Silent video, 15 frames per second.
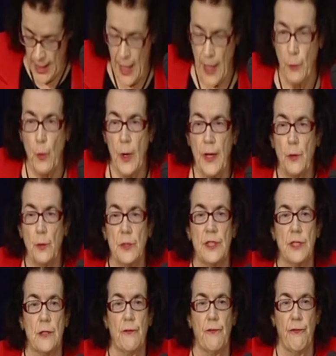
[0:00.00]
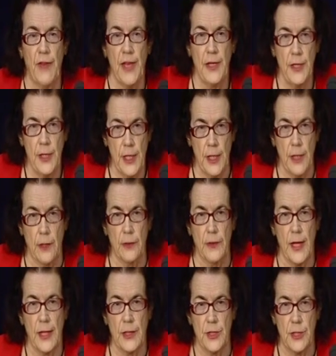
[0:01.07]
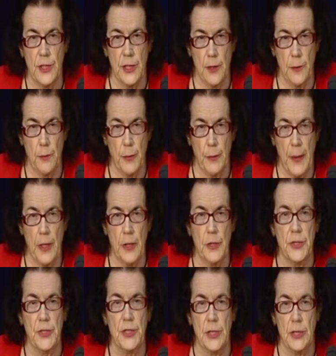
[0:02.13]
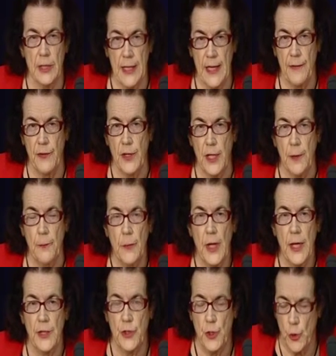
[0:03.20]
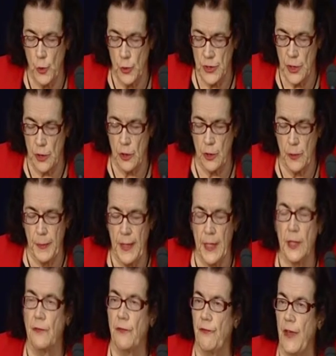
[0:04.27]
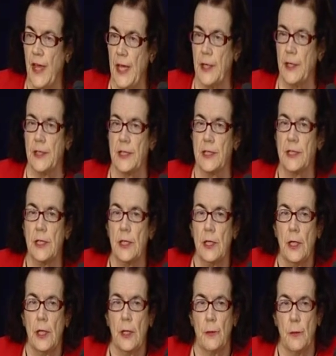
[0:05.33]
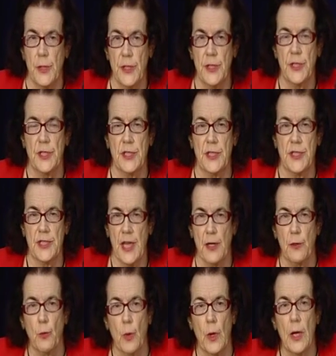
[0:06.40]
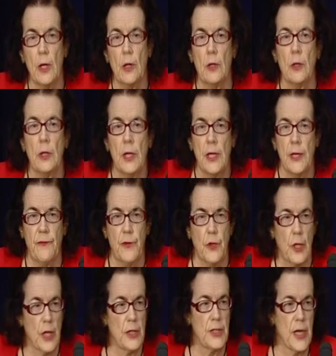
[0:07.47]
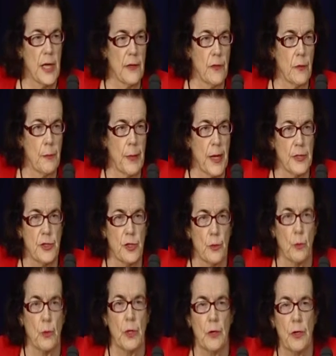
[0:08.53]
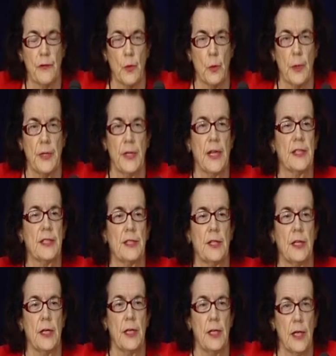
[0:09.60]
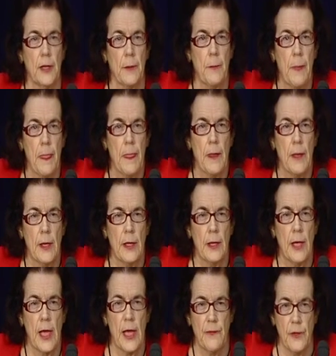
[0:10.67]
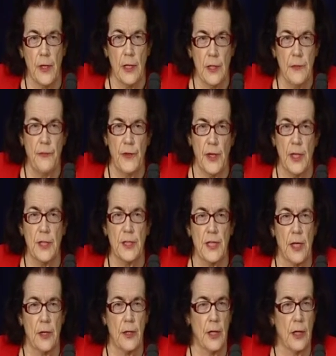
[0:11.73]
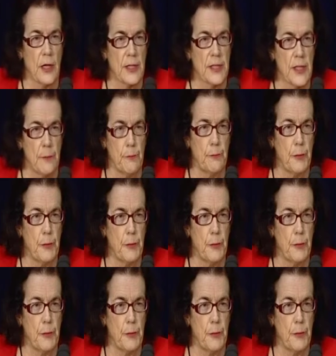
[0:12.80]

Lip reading: And when it was defending that proposed levy, it talked a lot about fairness. Ministers said, well, if you're going to have a budget where everyone does the heavy lifting, sounding like some